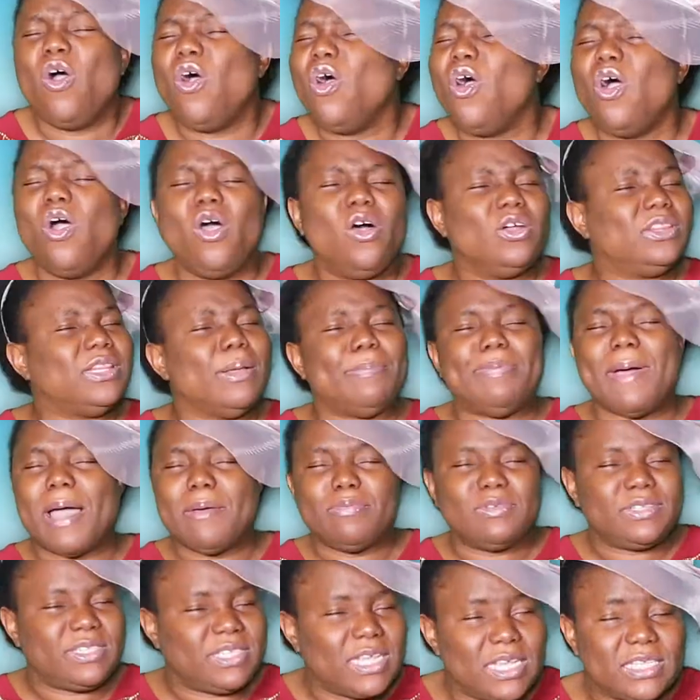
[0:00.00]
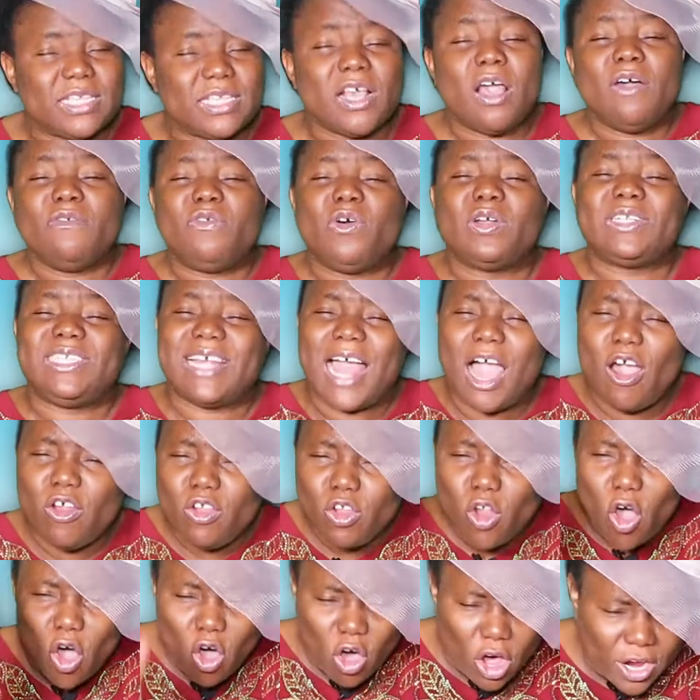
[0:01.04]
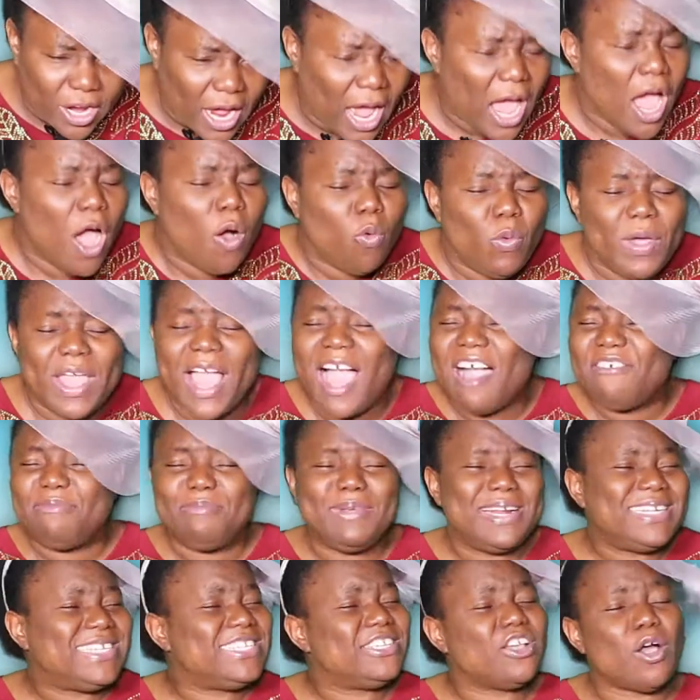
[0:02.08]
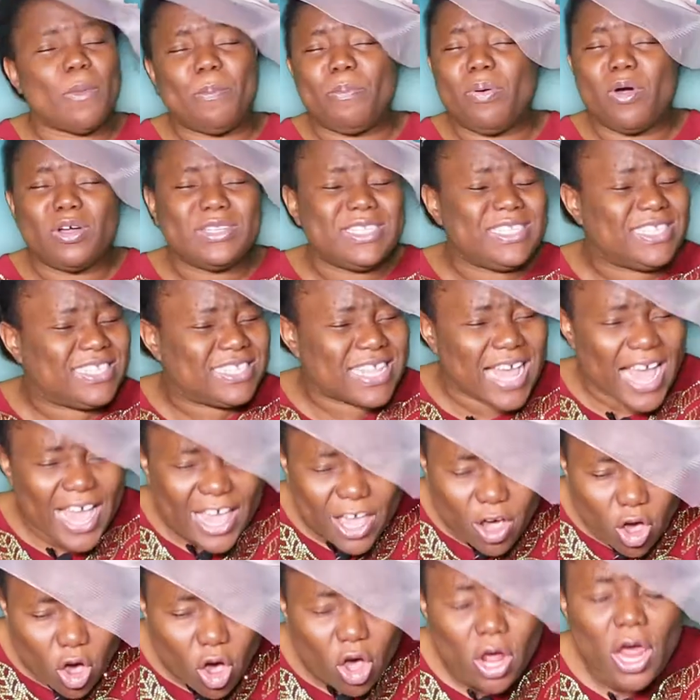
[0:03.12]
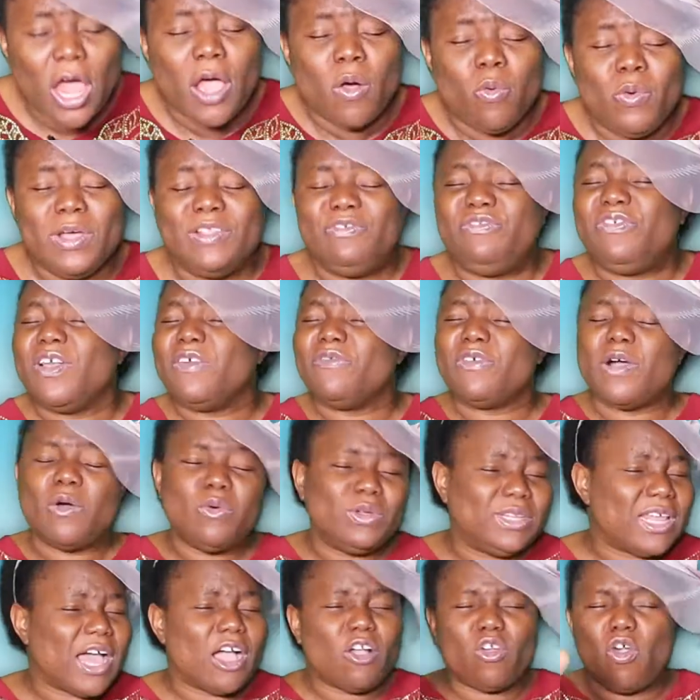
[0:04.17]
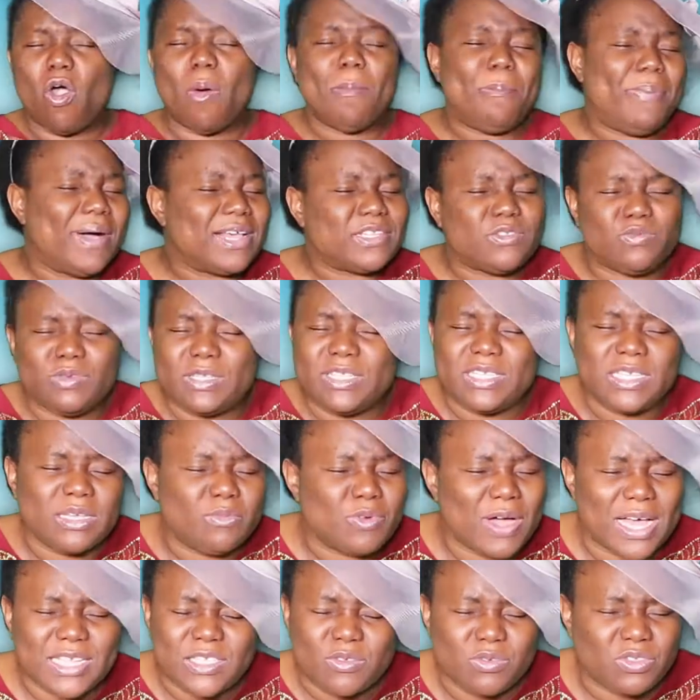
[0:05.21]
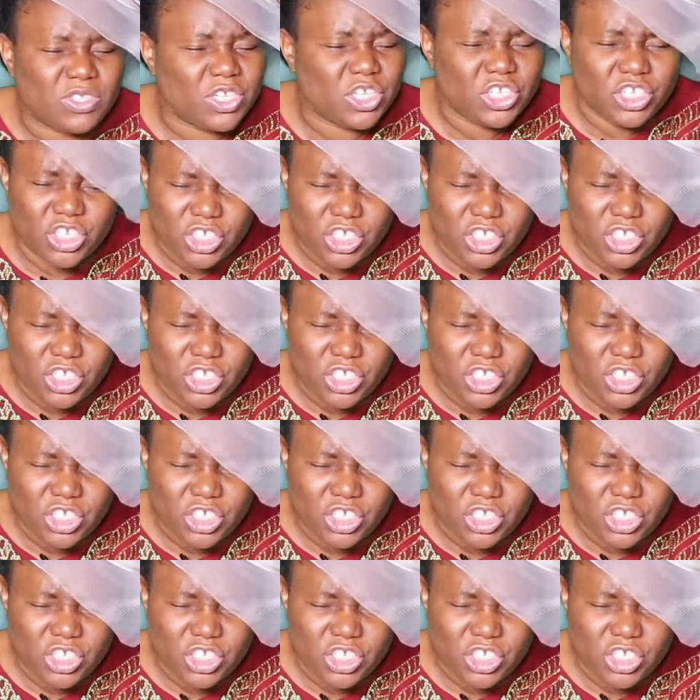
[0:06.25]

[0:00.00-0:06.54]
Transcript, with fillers: Oh, the Bible says, For thou, Lord, we have mercy upon Zion with favor without compass with him as with a